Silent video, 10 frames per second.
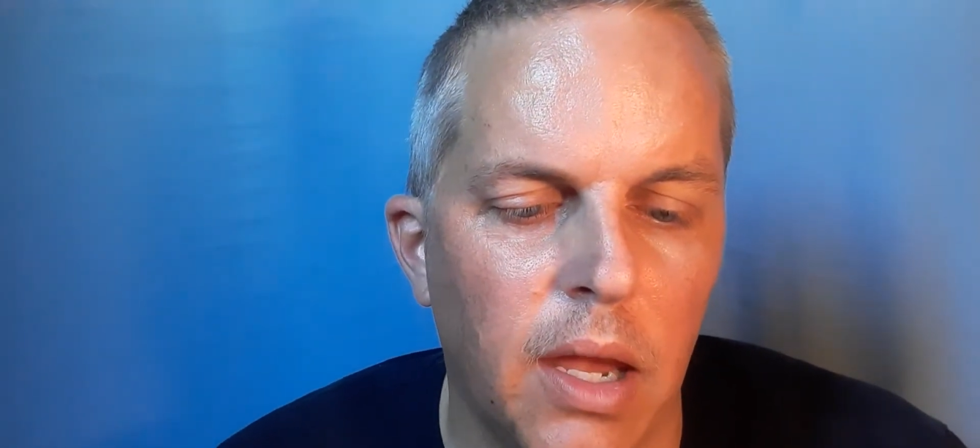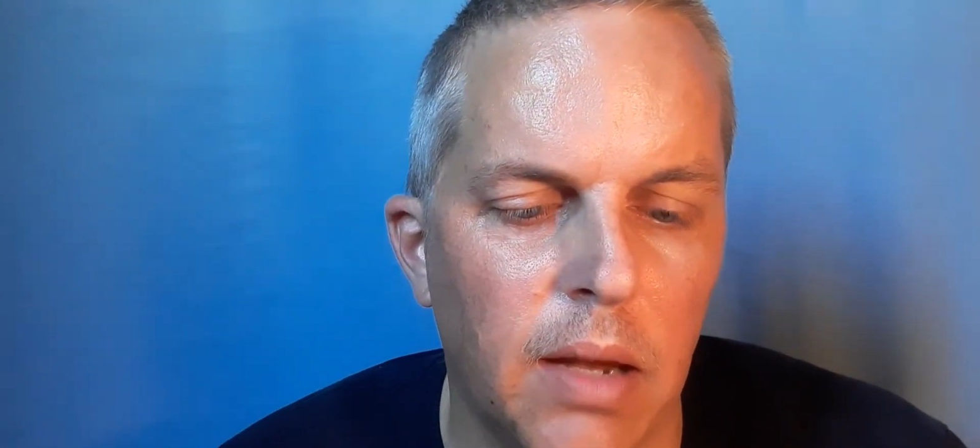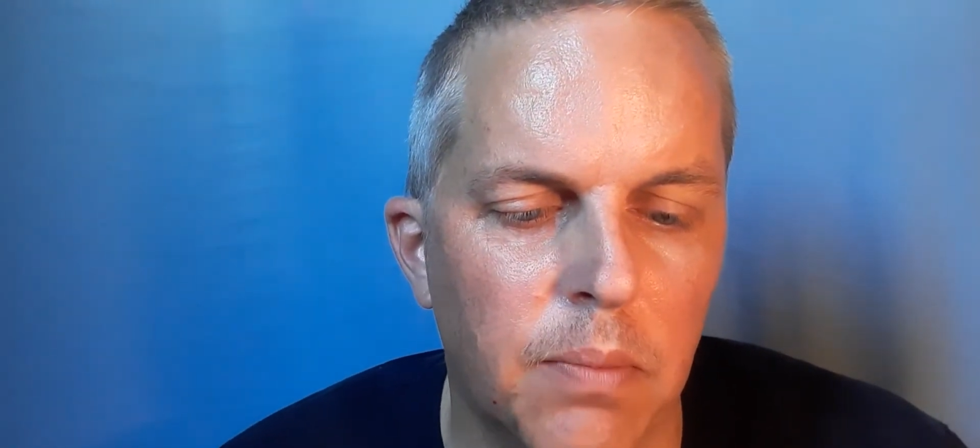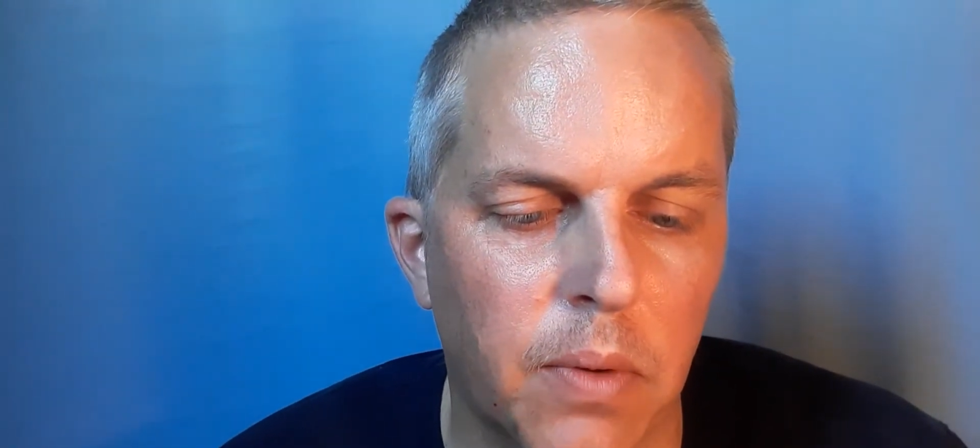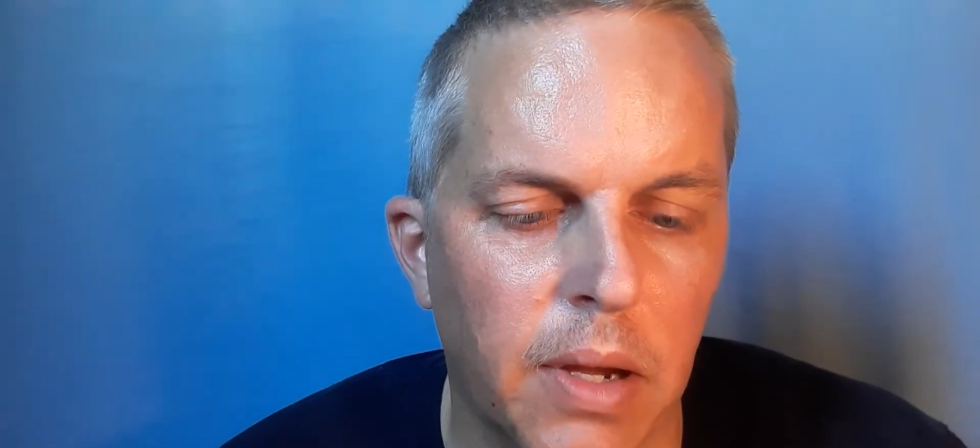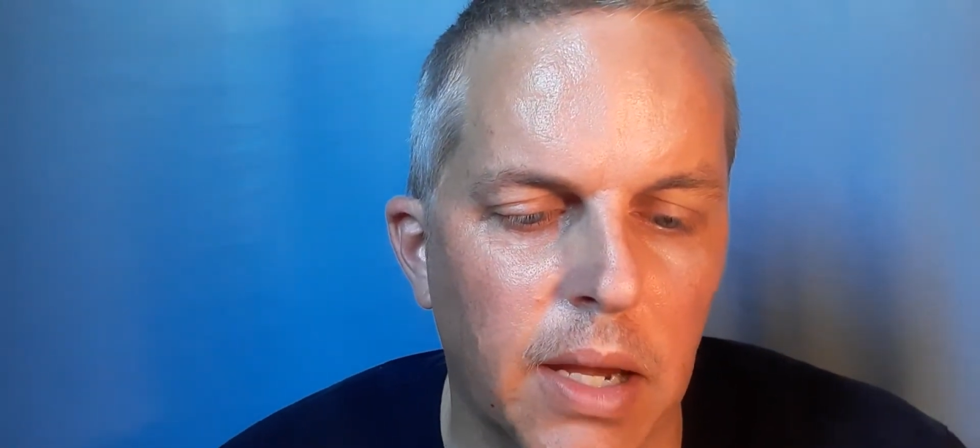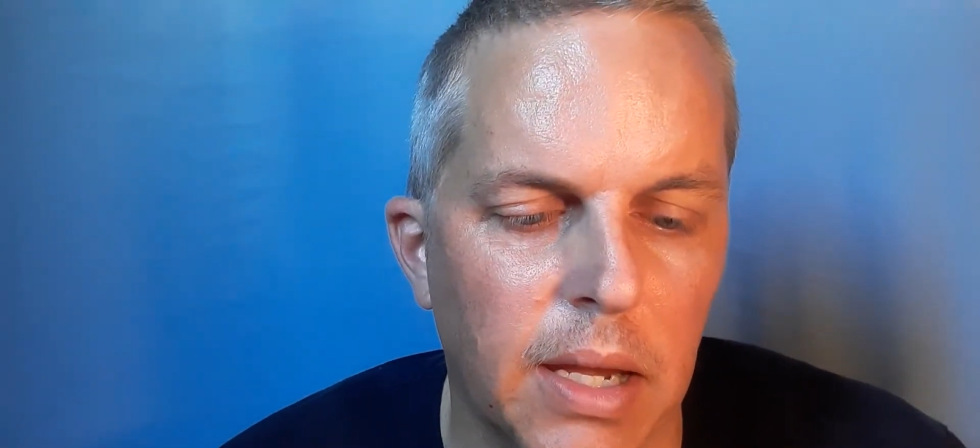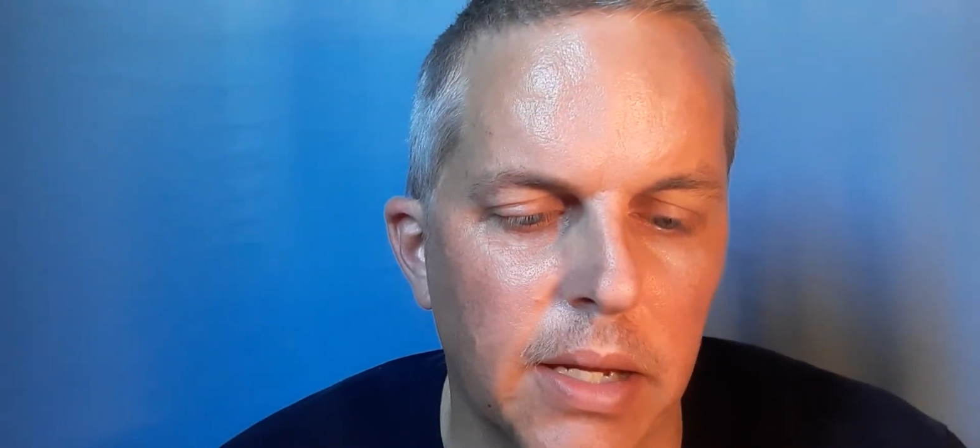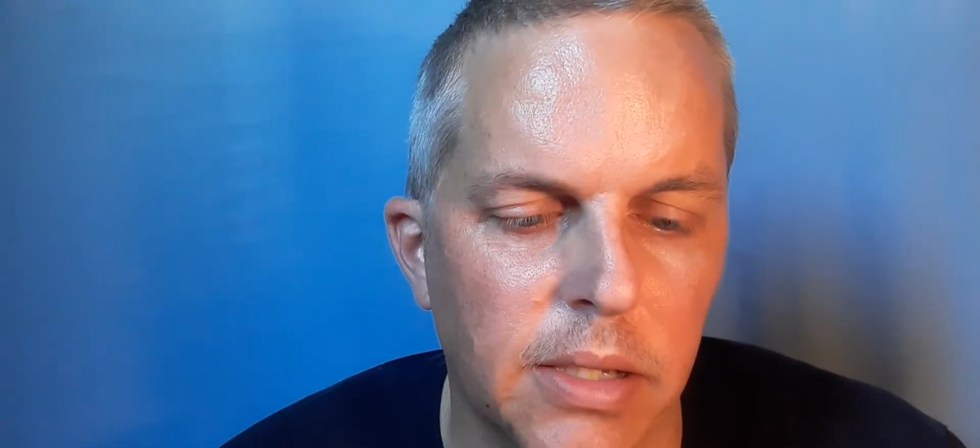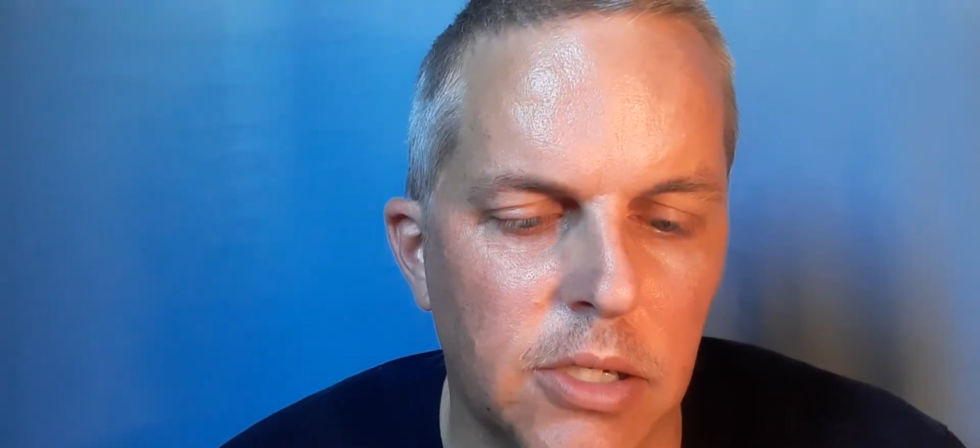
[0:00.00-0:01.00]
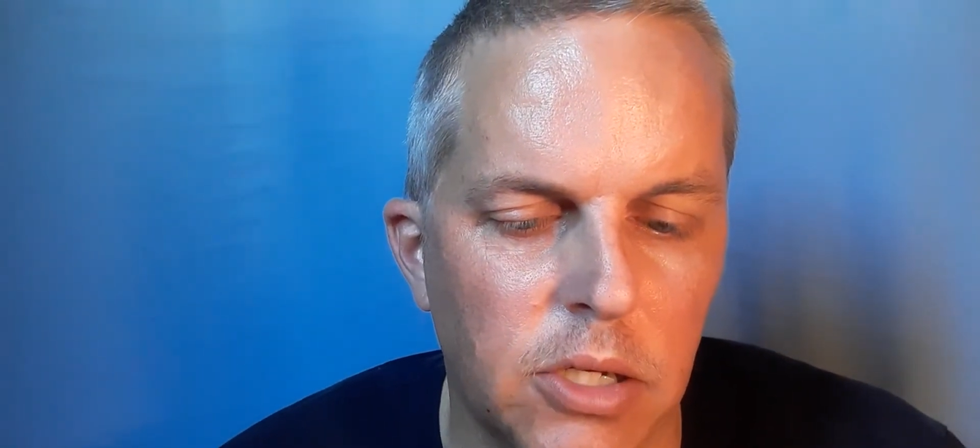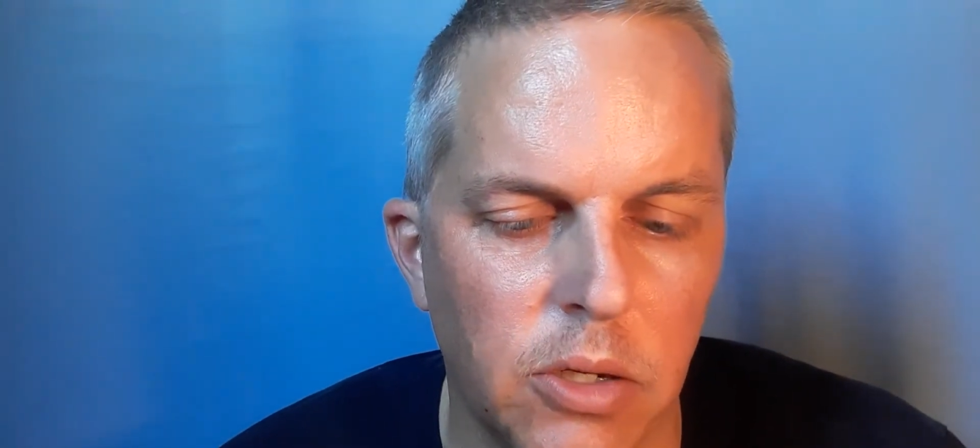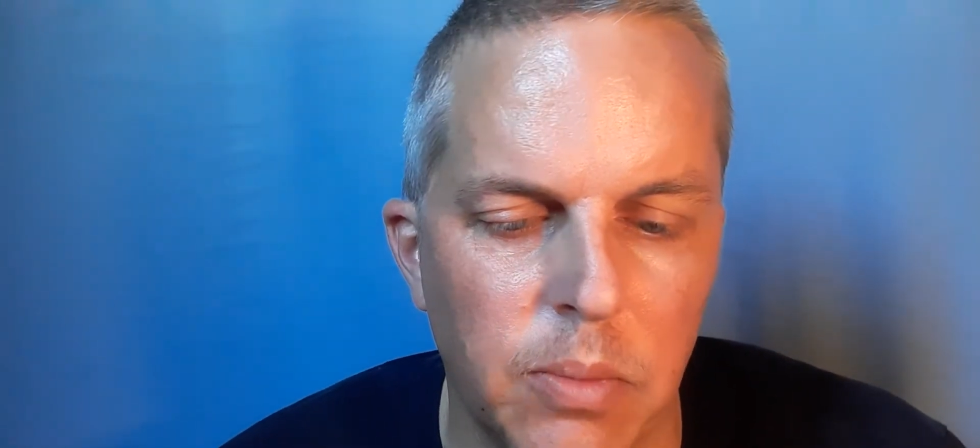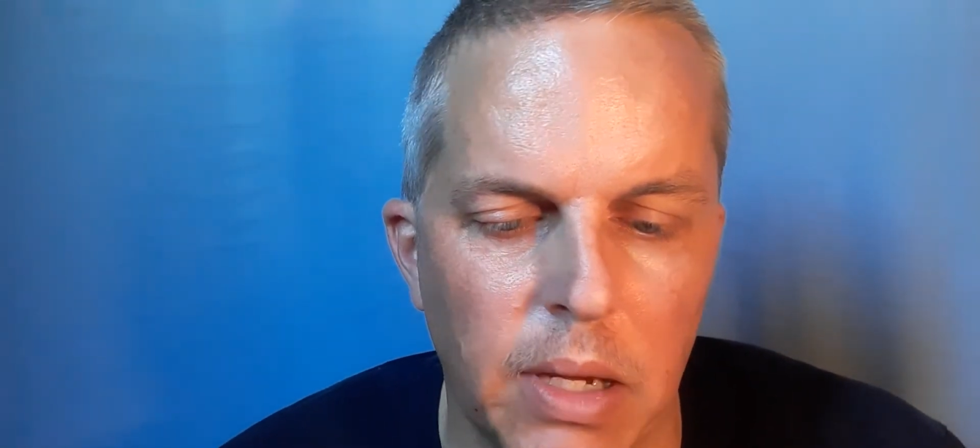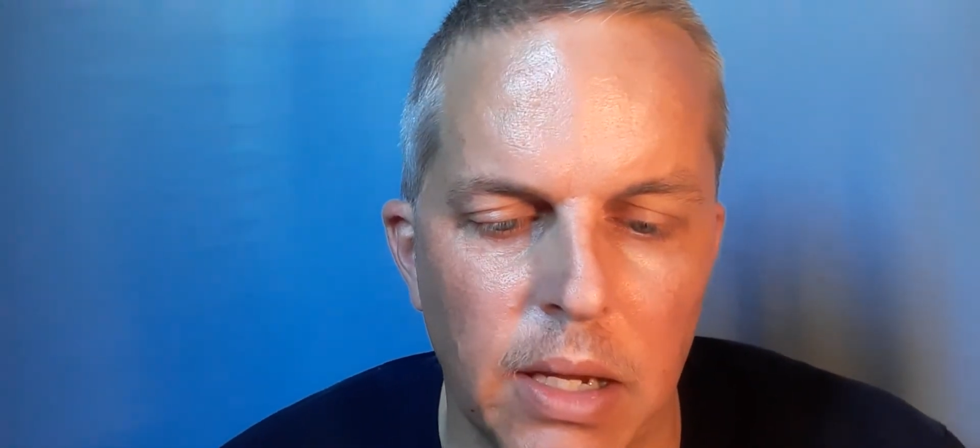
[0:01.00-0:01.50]
and bring it
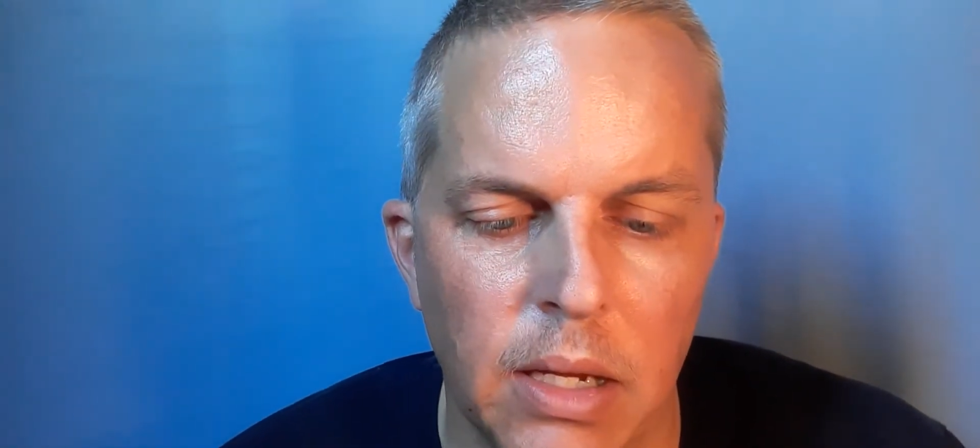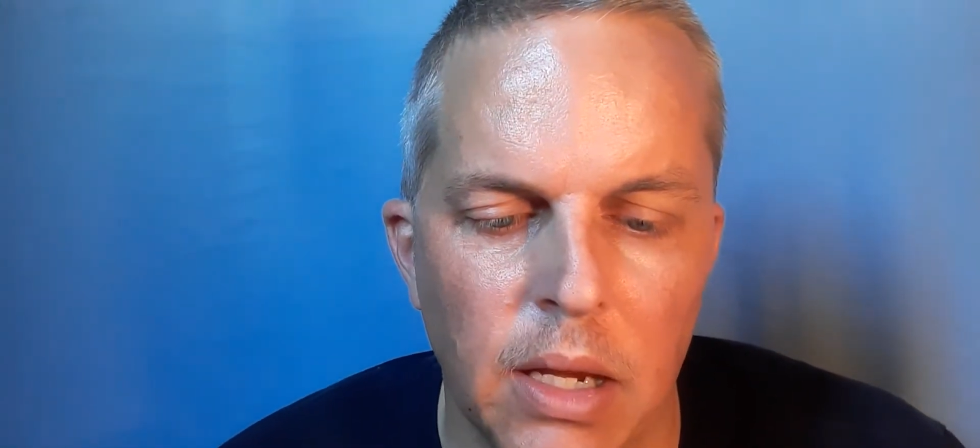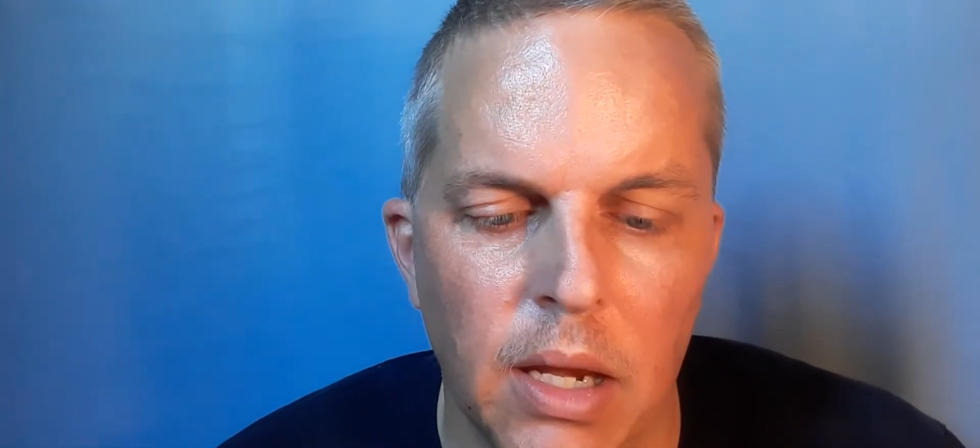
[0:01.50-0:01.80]
to me